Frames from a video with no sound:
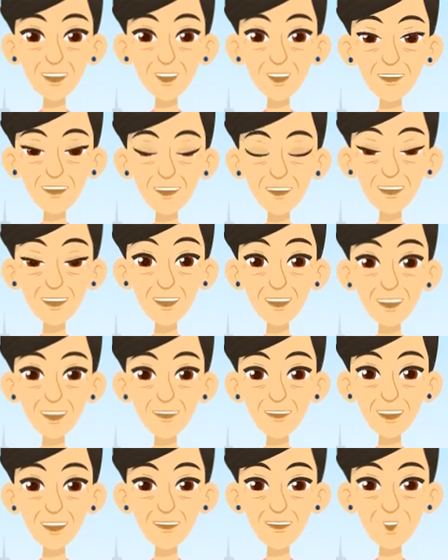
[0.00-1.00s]
the
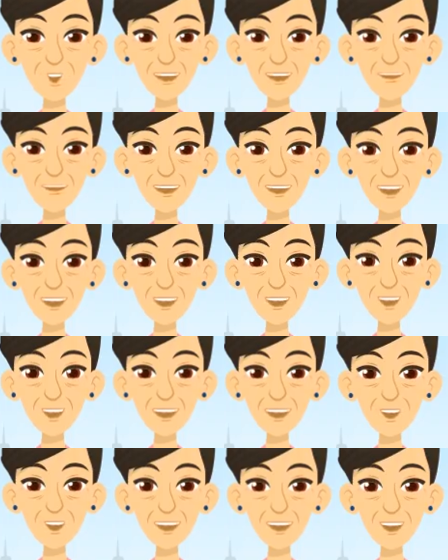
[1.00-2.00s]
legislative power in
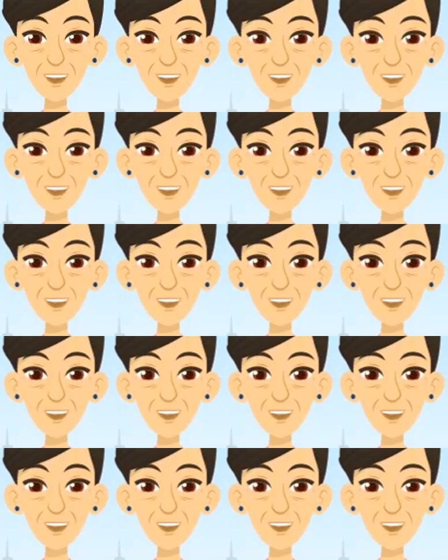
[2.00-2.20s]
Congress.